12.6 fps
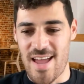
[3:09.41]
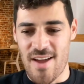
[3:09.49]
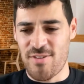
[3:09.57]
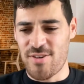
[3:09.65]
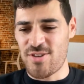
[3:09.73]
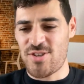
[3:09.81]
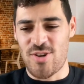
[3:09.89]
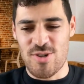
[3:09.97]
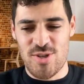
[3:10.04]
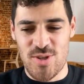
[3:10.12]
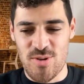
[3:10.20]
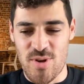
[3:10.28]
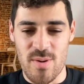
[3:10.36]
ever search
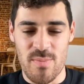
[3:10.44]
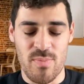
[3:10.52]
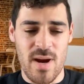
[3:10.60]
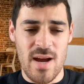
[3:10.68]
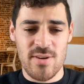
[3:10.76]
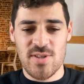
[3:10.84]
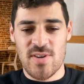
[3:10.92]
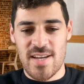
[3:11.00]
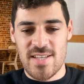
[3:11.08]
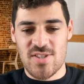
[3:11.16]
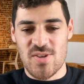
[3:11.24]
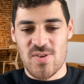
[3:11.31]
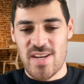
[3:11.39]
through your browser
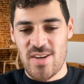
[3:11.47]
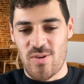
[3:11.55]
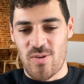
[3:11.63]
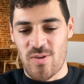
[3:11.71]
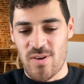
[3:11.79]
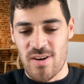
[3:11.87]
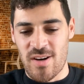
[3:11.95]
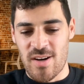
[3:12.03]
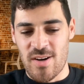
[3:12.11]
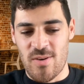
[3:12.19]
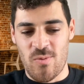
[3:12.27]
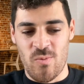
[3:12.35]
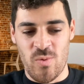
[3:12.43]
history,
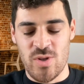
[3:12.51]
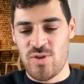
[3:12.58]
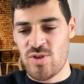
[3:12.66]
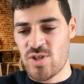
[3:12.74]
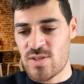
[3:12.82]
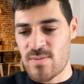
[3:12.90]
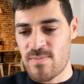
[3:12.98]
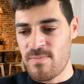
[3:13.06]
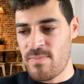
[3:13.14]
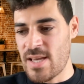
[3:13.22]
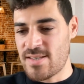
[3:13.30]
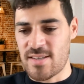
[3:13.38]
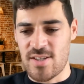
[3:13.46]
or would you just
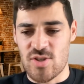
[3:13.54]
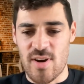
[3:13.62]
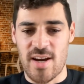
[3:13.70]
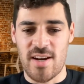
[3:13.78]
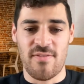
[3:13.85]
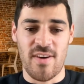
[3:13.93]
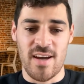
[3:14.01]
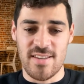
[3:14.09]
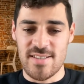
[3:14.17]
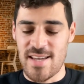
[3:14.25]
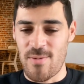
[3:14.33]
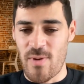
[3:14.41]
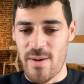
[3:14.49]
basically try to find the
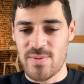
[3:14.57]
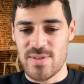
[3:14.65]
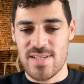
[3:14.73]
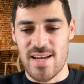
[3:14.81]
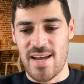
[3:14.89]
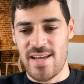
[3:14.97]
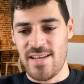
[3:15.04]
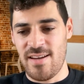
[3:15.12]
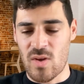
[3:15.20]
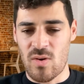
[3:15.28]
same website?